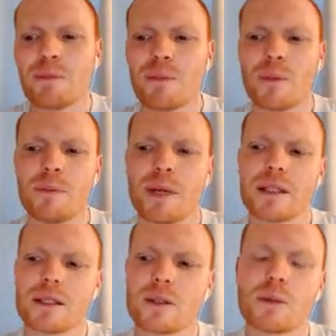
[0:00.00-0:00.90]
they
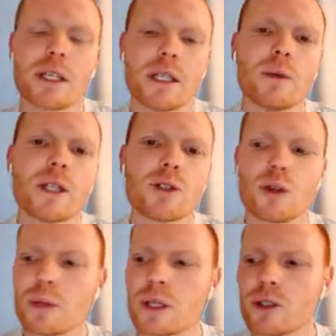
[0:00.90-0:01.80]
picked some key wins
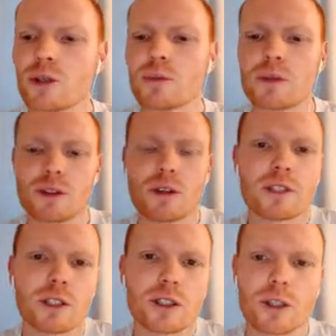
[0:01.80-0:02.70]
up and some
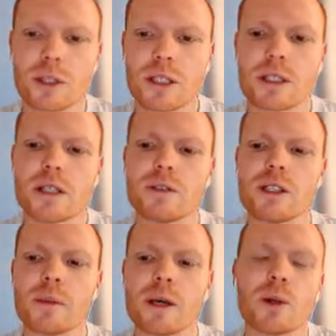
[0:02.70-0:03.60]
obviously secure safety.
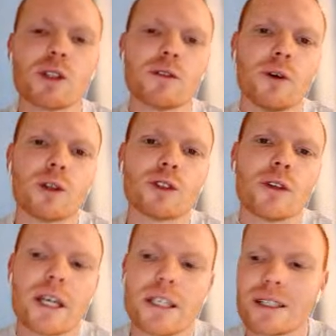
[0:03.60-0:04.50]
I mean, what's your thoughts on
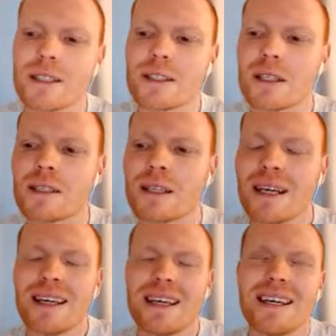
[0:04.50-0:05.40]
their season, and
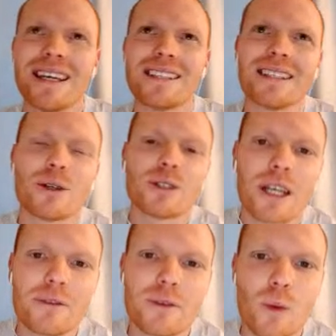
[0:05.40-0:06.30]
is it now
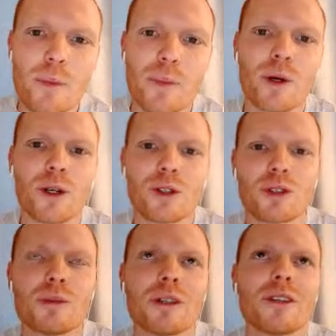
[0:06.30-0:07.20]
time for Whitby or
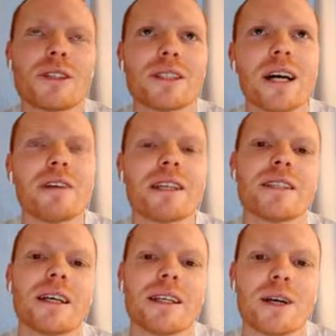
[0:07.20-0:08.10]
someone or the directors
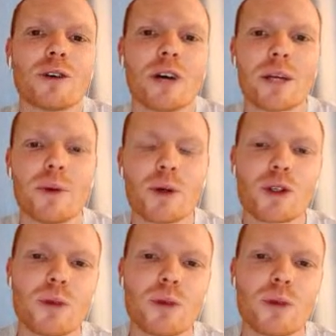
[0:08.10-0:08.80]
there to now kind of push them